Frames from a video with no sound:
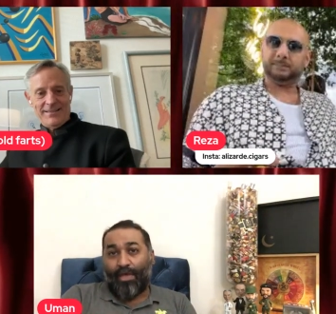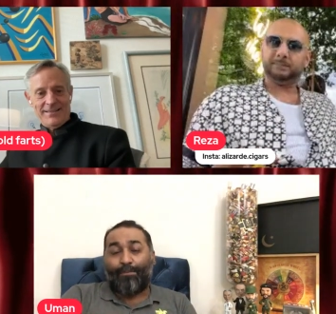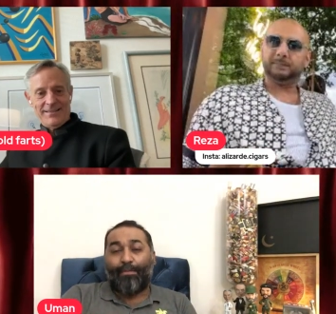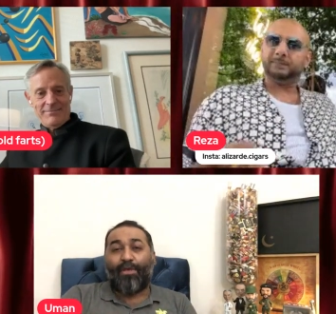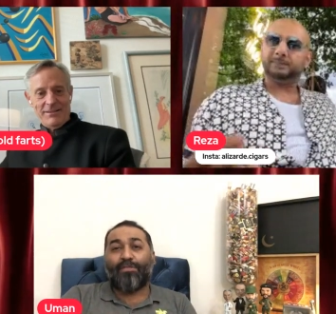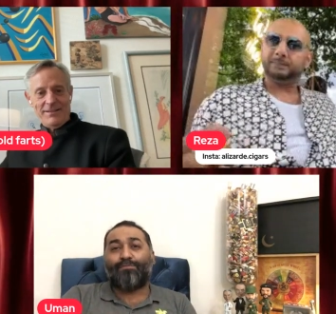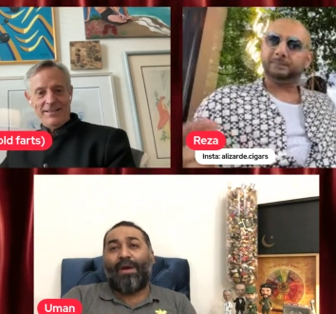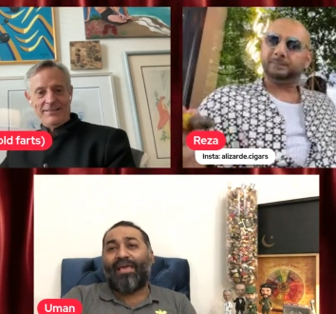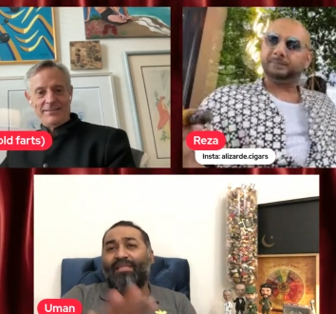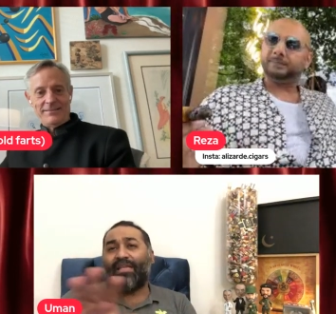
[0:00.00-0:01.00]
Speaker 1: because right.
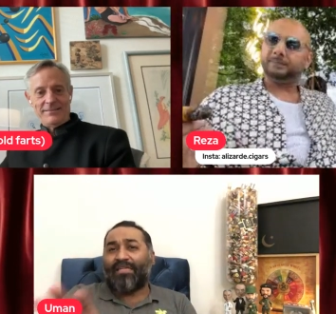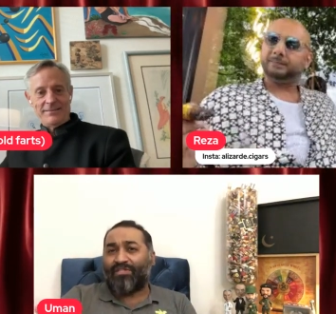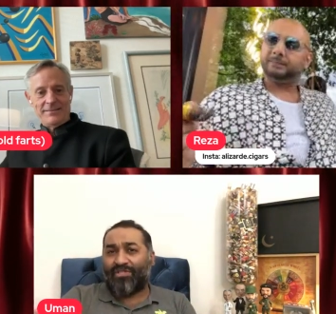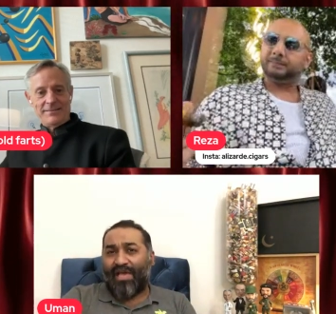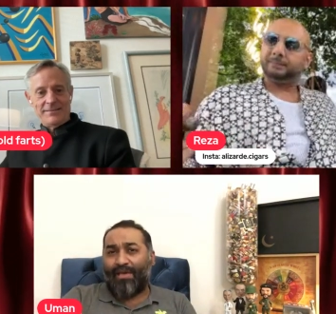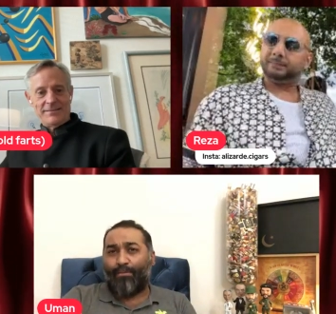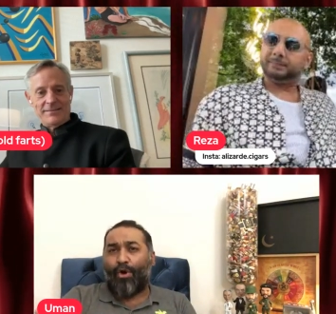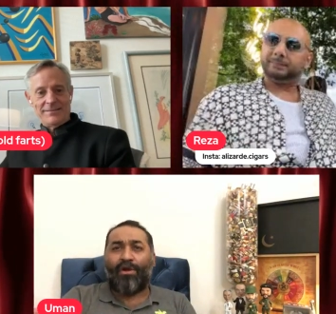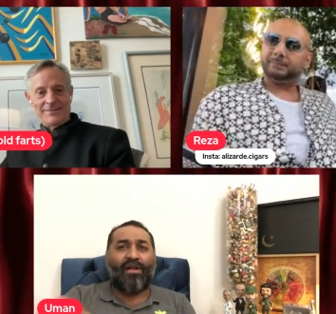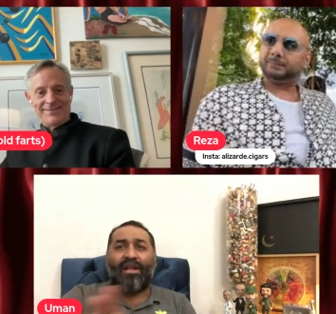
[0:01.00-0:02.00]
by the lunchtime
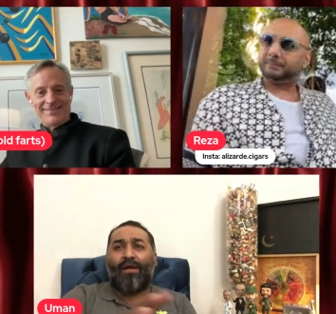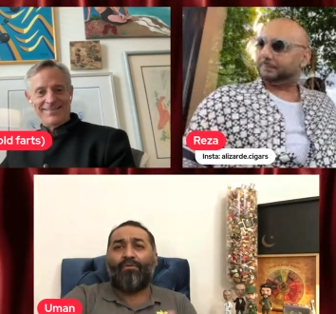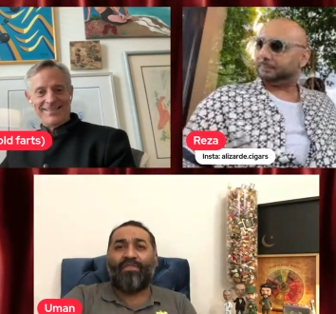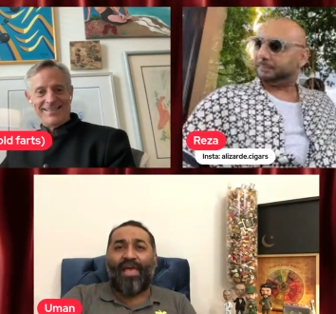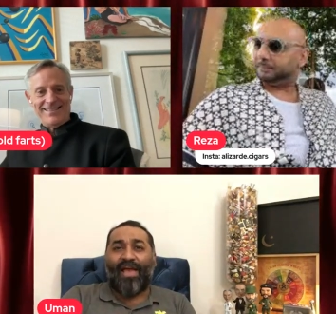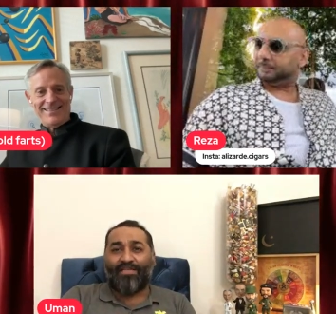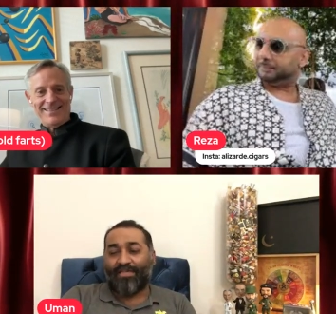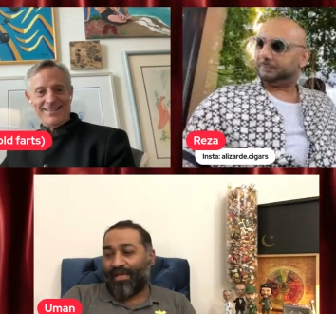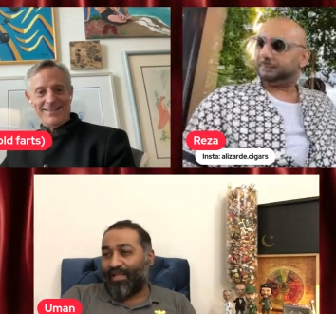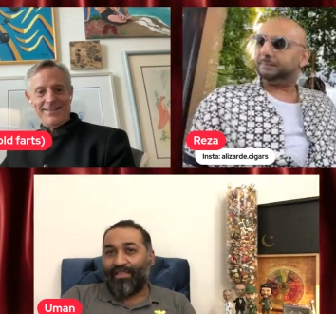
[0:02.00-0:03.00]
or around that,
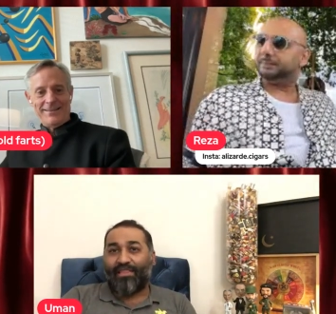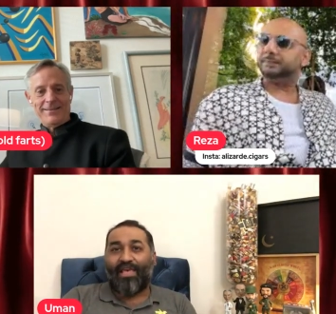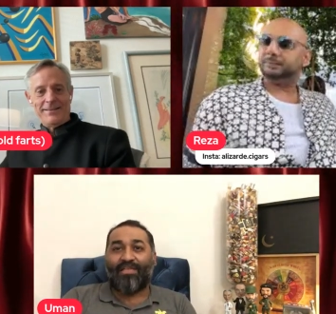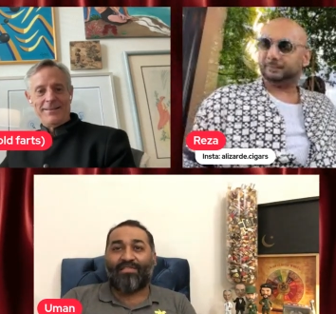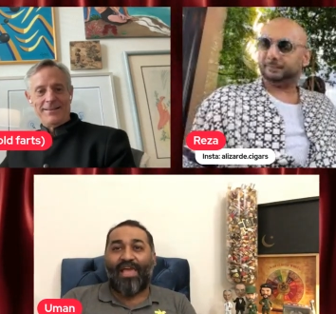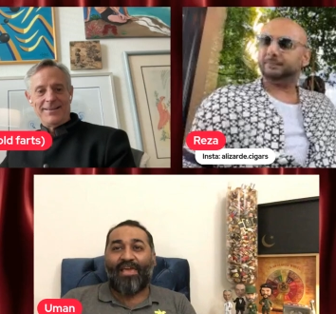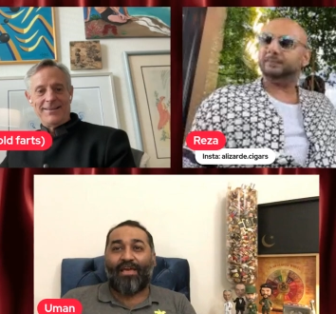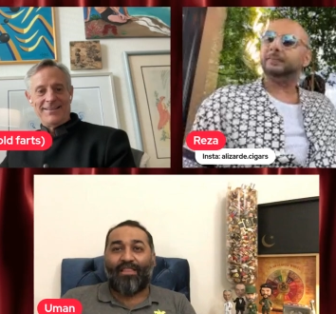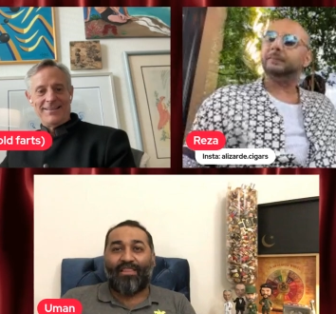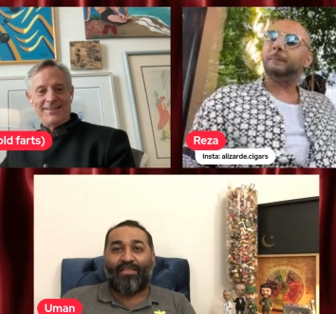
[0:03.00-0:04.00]
there's like
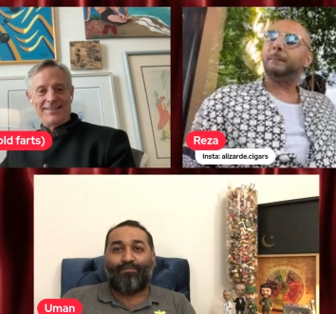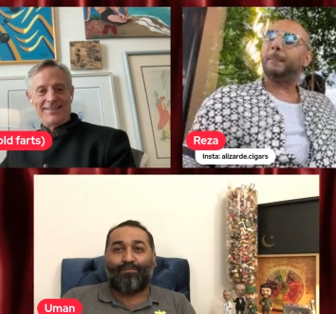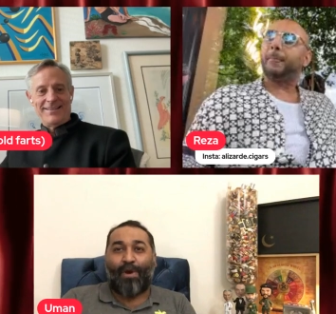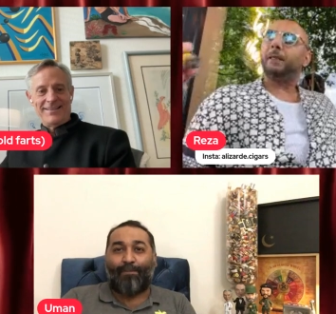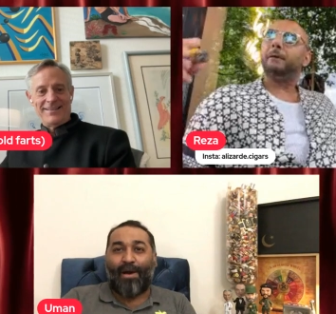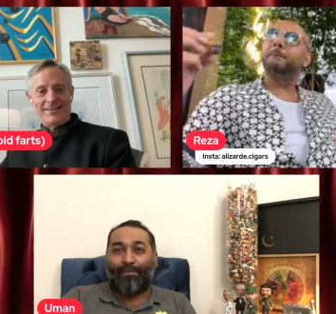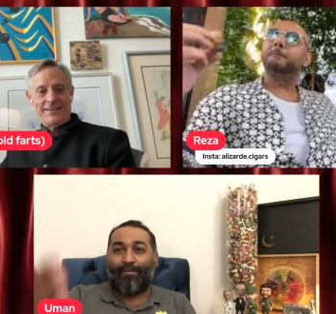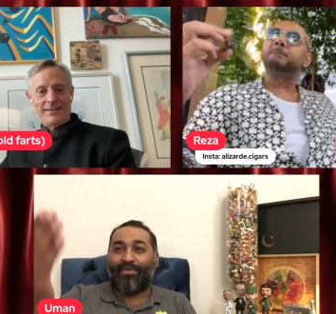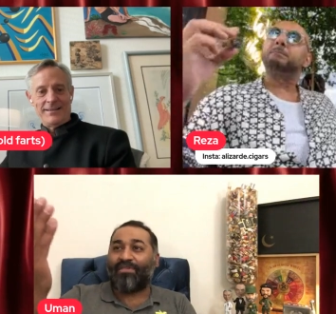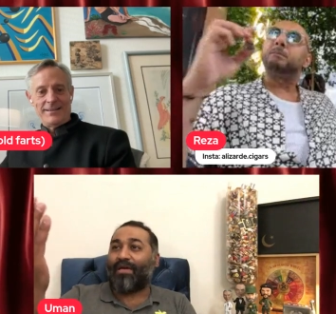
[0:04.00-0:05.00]
this pop up
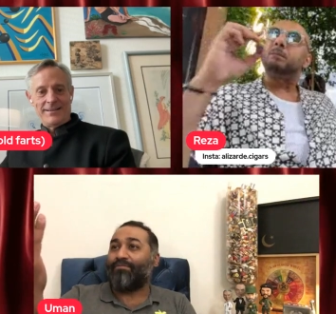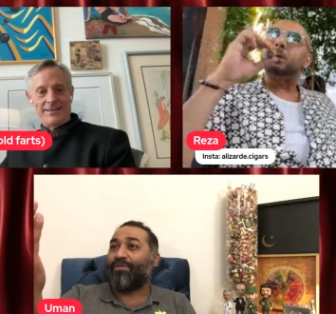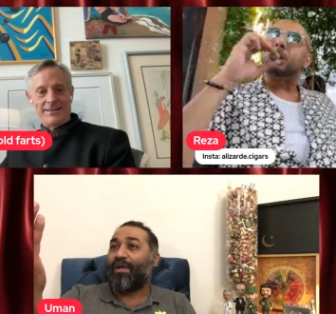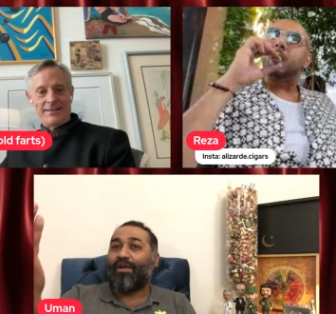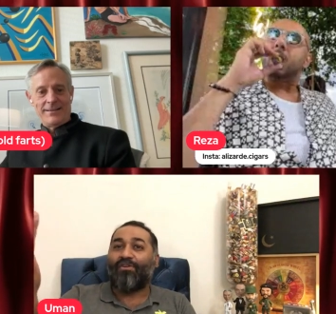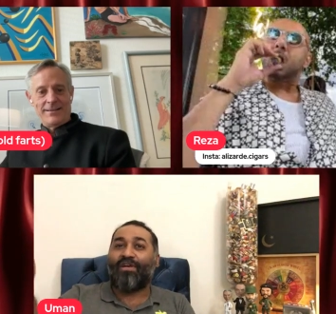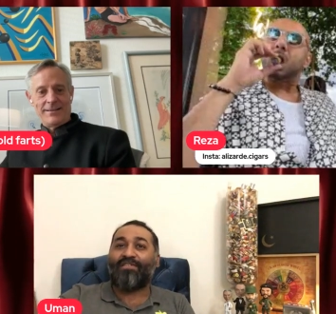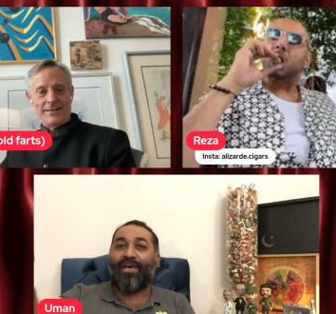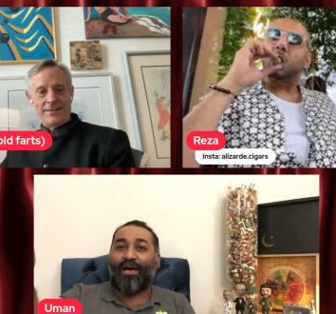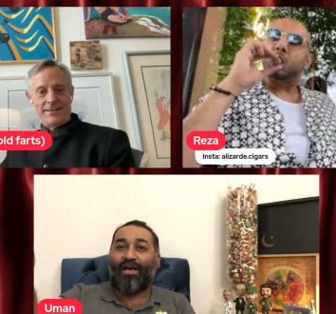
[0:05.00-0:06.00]
which comes. What's
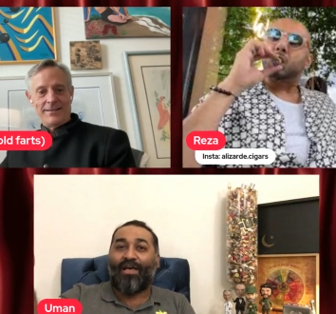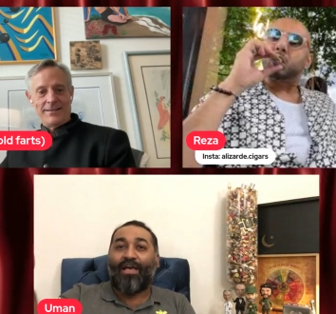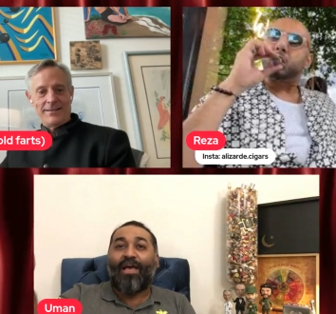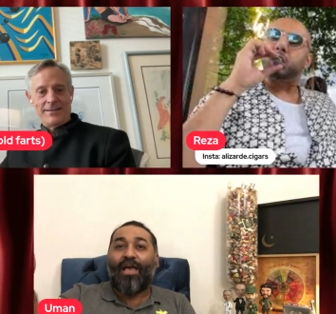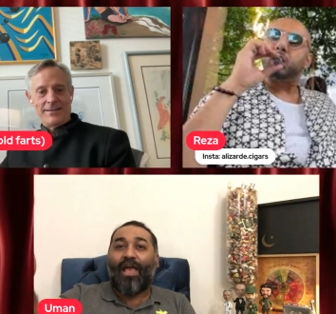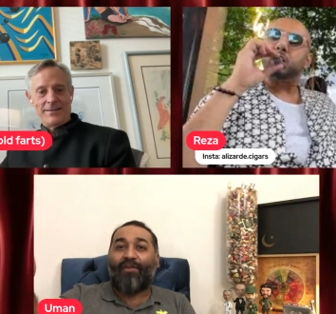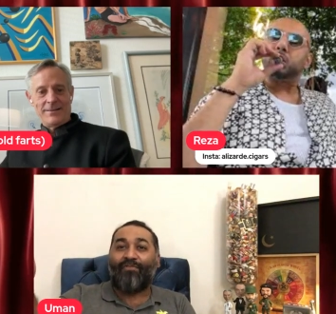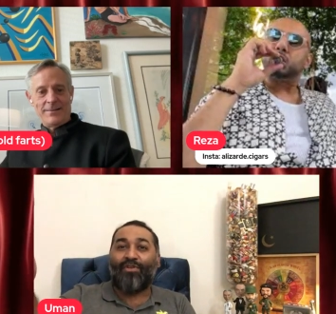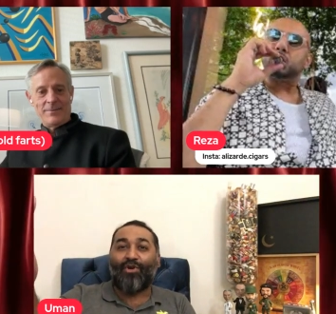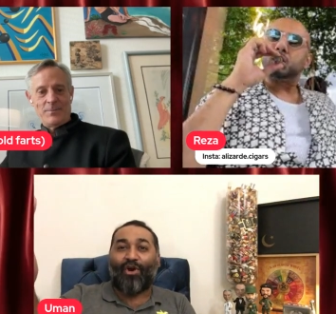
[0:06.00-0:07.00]

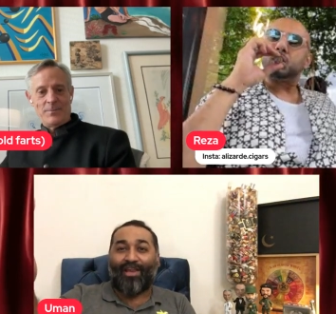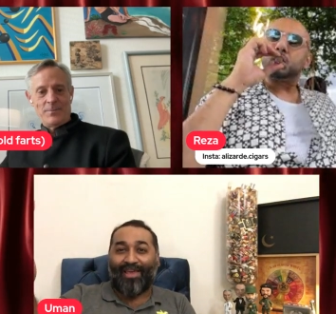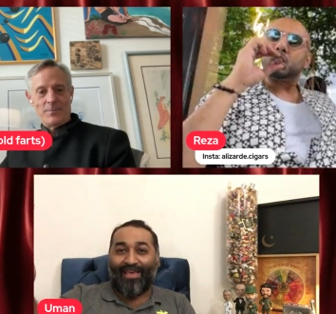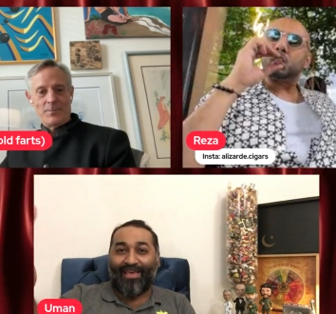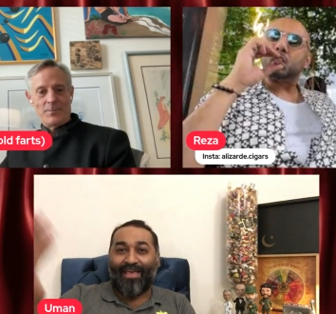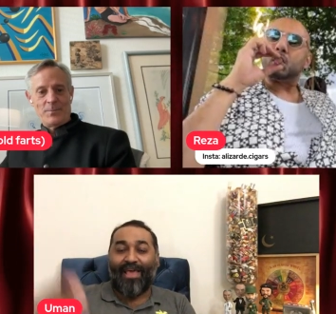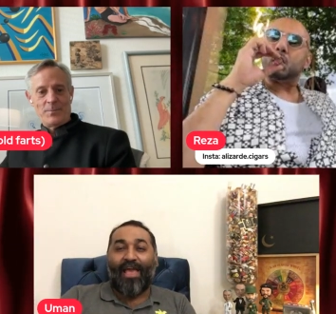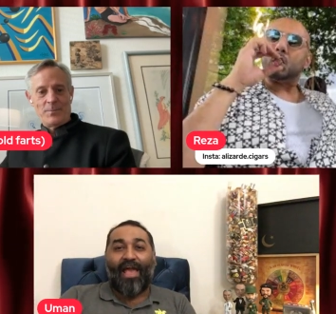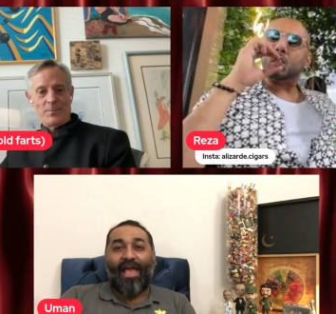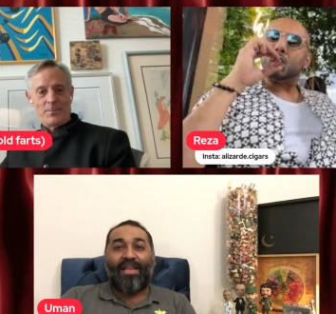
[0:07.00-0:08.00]
Did you call it?
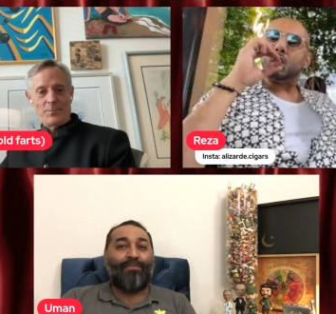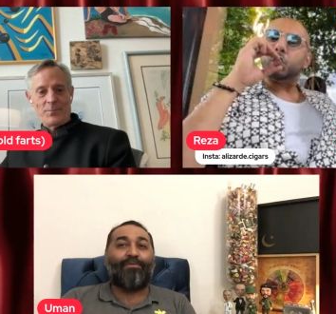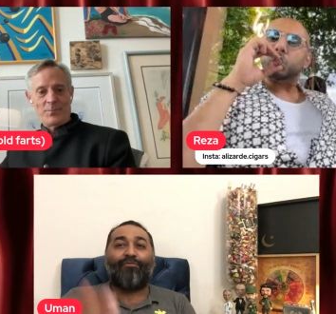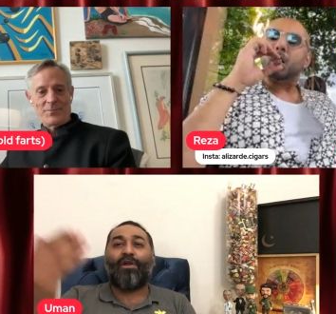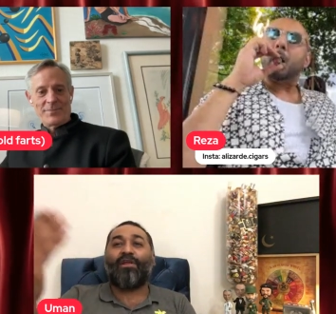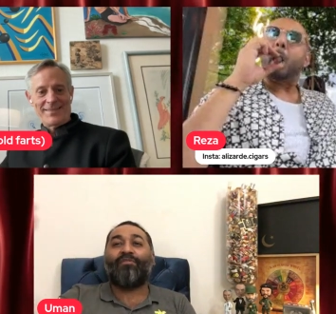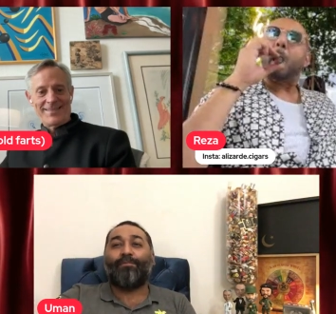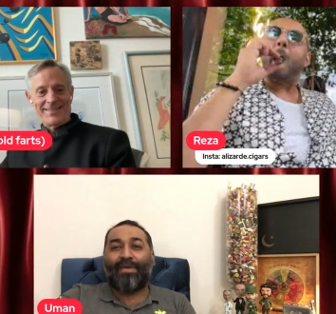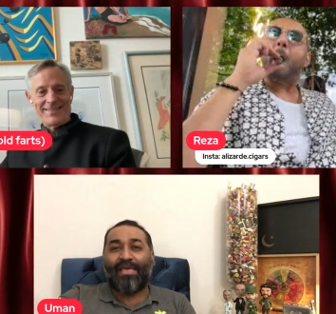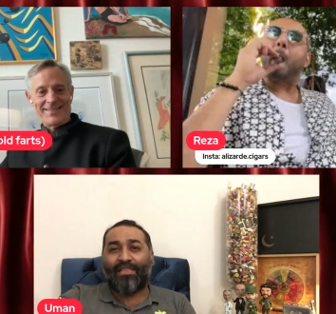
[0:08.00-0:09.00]
And before even
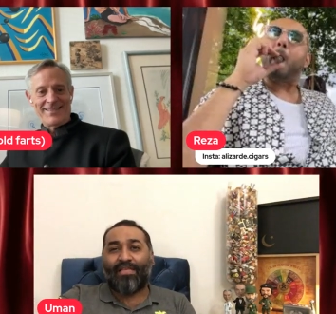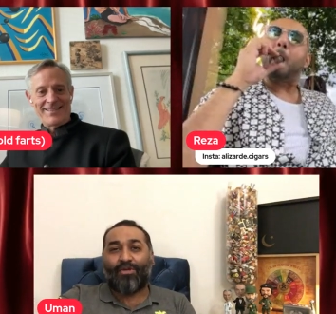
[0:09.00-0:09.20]
picking the